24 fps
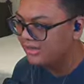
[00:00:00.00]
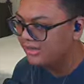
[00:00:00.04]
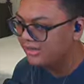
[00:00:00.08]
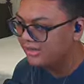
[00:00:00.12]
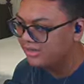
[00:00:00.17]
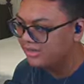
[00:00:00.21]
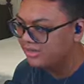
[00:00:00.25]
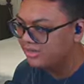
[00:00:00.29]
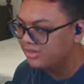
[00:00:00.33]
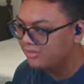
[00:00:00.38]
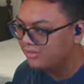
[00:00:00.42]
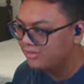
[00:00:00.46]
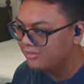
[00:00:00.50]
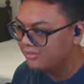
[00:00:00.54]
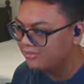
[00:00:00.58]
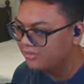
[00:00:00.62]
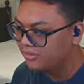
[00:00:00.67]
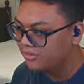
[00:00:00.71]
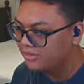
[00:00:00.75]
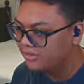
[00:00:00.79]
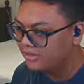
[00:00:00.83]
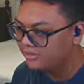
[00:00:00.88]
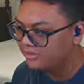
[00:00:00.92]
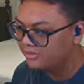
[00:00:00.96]
needs to be
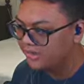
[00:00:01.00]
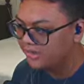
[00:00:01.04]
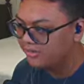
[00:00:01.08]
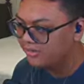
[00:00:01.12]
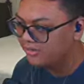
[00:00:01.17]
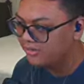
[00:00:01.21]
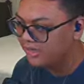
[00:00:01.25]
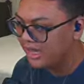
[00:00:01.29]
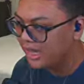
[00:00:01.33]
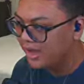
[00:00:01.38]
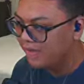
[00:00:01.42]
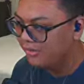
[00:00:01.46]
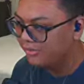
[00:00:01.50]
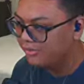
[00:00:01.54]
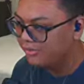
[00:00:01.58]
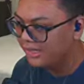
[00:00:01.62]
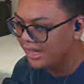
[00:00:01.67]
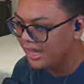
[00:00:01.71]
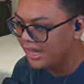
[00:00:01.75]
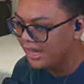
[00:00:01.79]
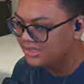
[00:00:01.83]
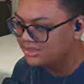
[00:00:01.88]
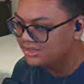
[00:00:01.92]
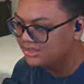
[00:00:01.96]
fully fleshed out.
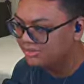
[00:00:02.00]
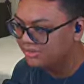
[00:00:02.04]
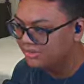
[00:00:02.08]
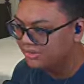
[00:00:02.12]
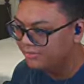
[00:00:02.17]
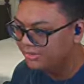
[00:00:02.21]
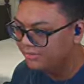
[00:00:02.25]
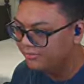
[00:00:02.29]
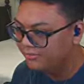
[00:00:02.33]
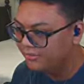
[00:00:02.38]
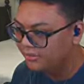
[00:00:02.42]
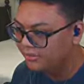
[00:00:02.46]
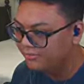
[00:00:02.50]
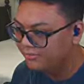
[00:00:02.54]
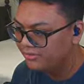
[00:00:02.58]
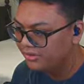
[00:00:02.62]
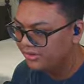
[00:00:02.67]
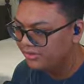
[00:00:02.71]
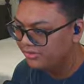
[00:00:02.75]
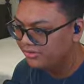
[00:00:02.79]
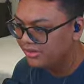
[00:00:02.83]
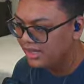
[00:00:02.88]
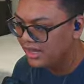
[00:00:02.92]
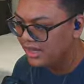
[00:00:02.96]
That hasn't really been fully fleshed